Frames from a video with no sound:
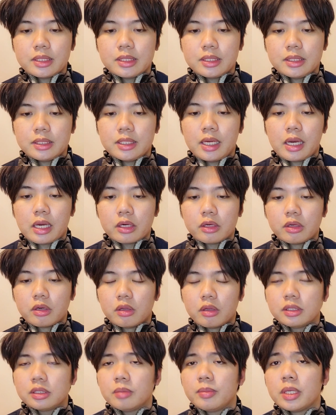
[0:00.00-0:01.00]
Yeah, I don't
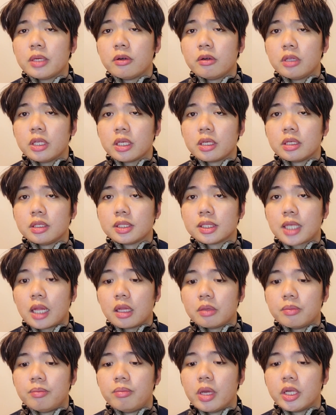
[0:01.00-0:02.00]
know, this will be a really good
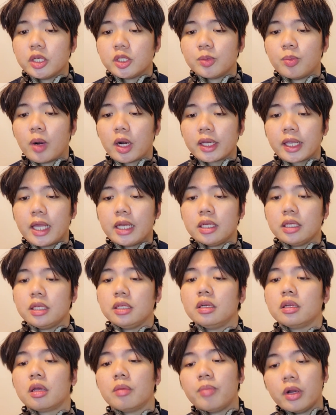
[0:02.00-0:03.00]
solid benchmark
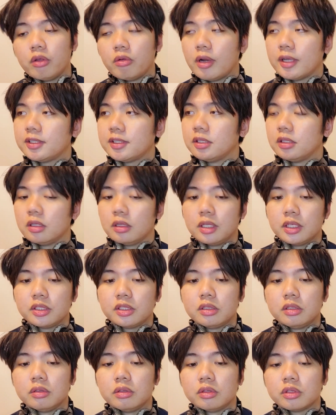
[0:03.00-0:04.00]
ending to compare the rest of the
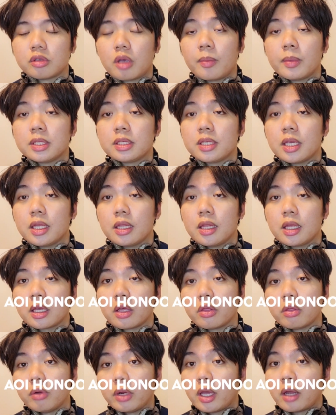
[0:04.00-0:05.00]
list to, so I'm gonna say like a
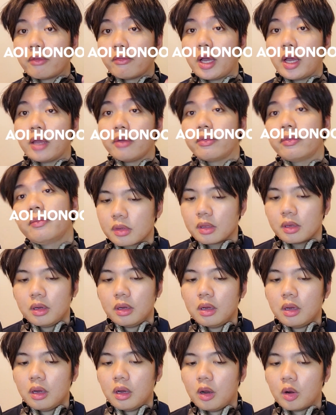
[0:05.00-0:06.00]
3 out of
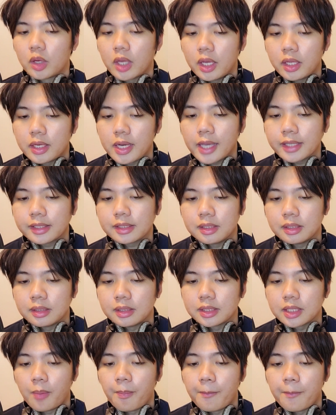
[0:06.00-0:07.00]
5. Okay, next
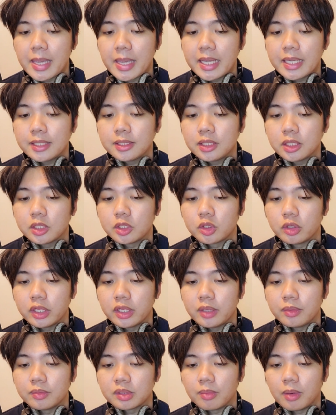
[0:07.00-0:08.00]
is Amazing
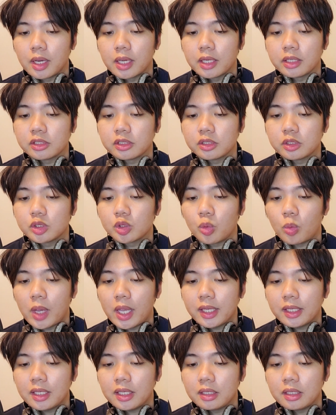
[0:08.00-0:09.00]
Dreams by
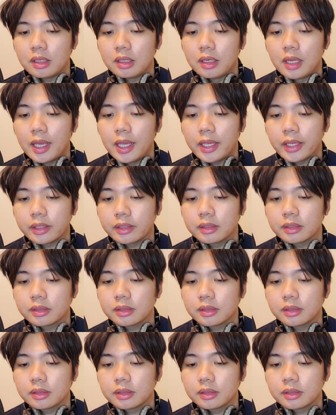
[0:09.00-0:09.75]
SWANKY DANK.